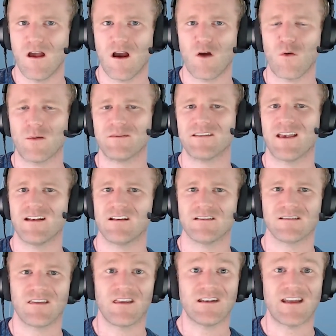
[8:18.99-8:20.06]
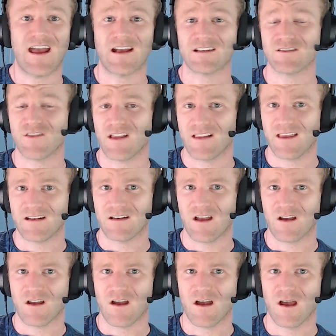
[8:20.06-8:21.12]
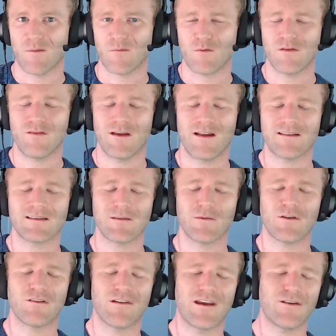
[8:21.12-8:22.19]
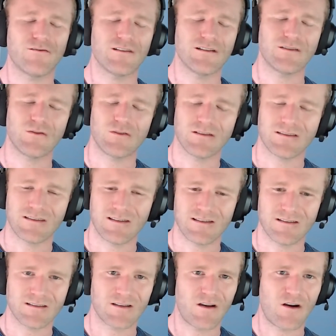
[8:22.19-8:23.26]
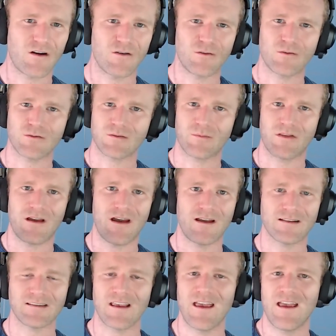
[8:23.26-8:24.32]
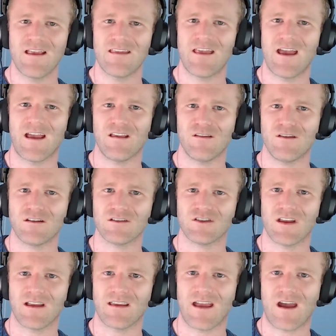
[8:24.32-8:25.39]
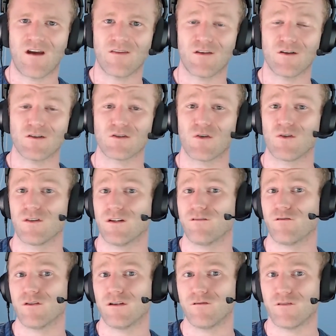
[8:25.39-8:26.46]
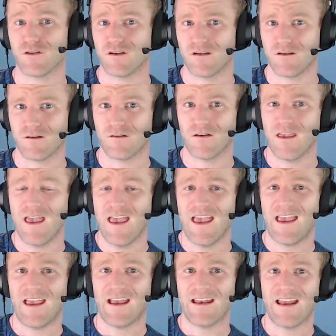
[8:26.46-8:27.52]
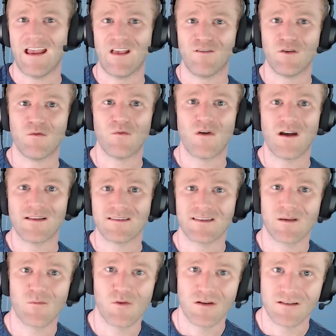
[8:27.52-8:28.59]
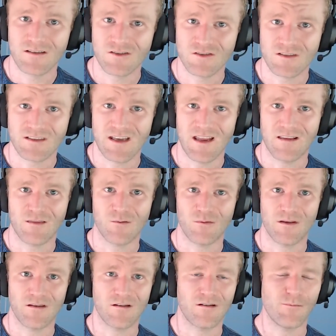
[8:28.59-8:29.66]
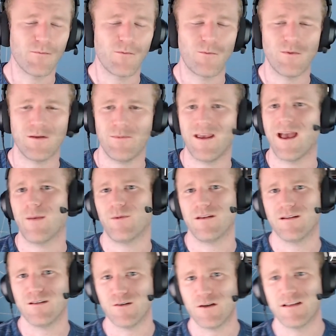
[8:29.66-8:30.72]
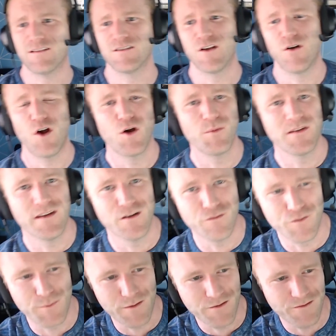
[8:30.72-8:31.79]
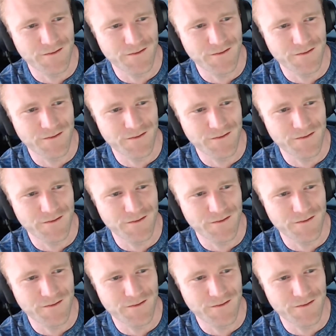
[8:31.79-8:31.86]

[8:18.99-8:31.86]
Our website is thetaxvalet.com. We've got some great resources, articles, blogs that you can check out that are totally free for you. And if you want someone to just take the wheel, we'd be happy to do it. So hope to hear from you.